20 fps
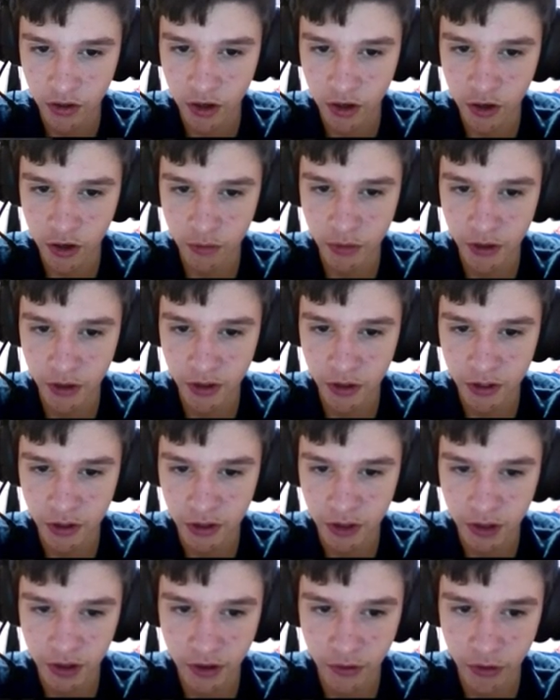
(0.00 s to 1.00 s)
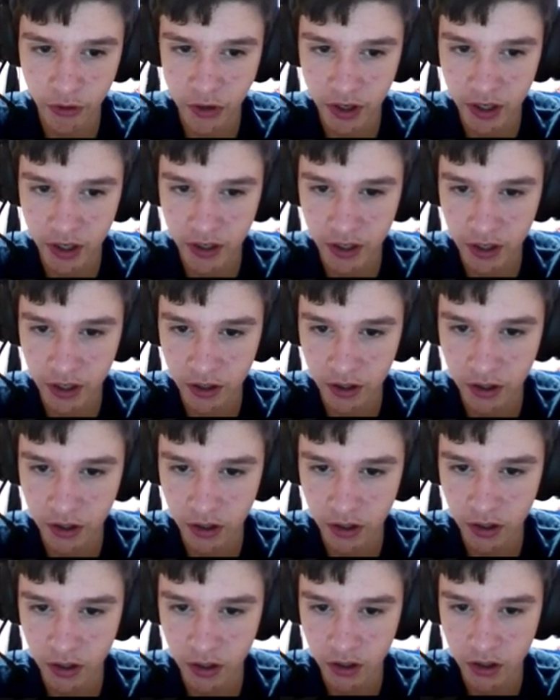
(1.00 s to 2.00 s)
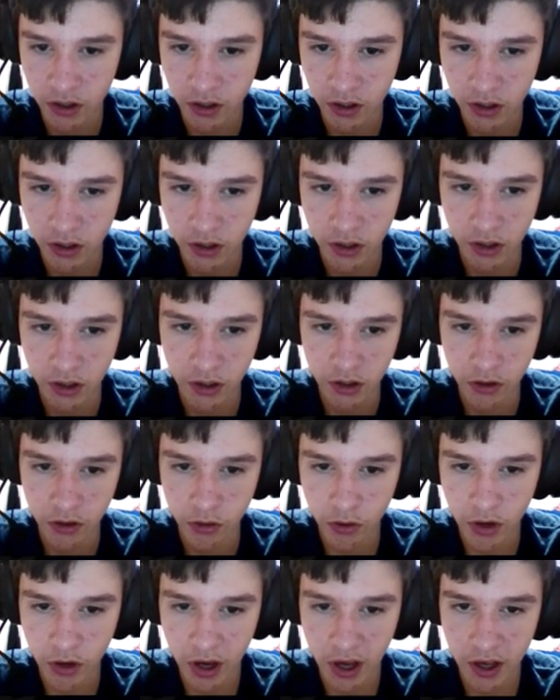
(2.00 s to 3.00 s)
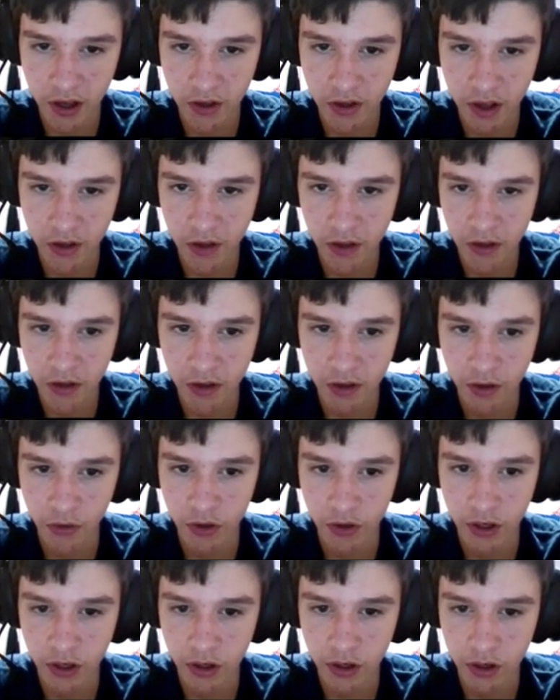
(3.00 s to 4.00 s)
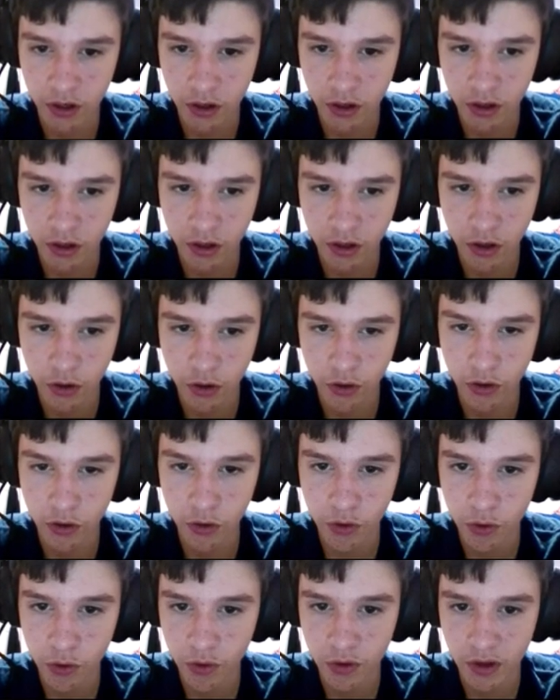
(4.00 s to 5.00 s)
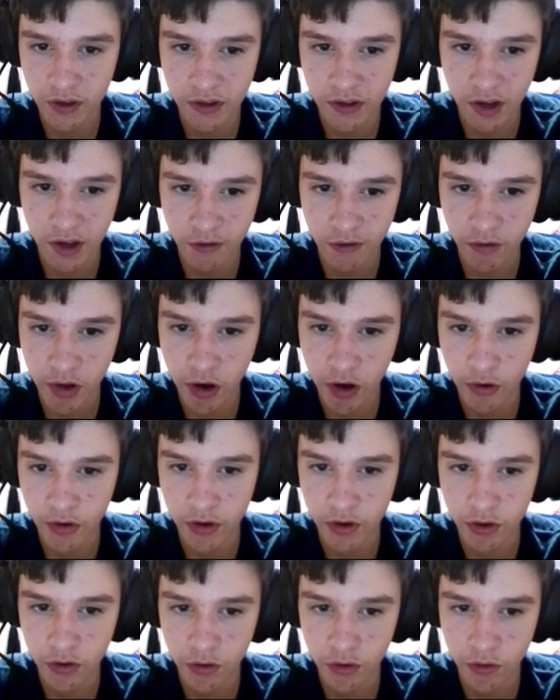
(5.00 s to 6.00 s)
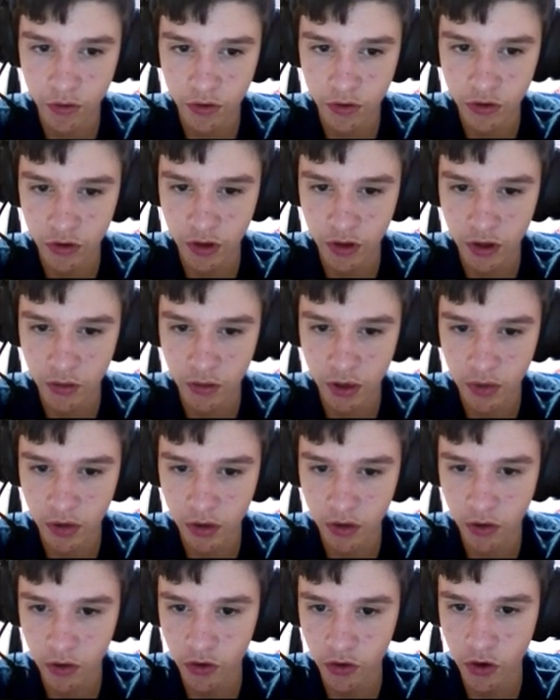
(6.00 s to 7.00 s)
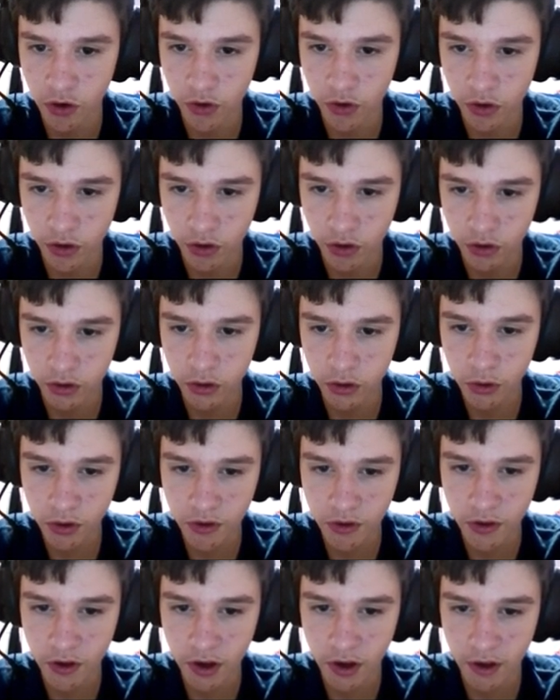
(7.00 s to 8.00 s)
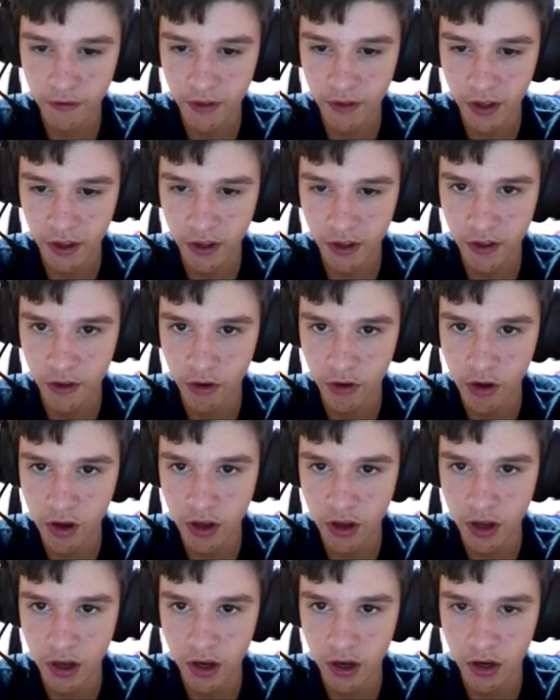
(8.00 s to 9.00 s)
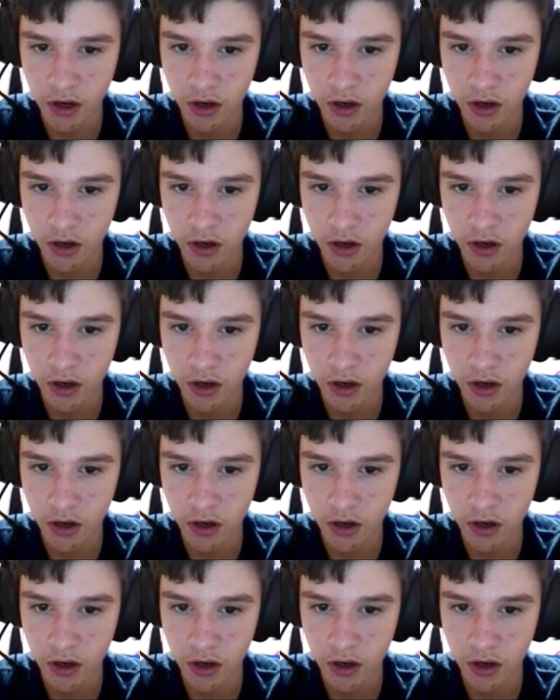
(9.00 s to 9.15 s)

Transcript: Cloud Burst on everyone and then... You guys... Wait, no, you attack Flower, you... you no, you still have this, so you can...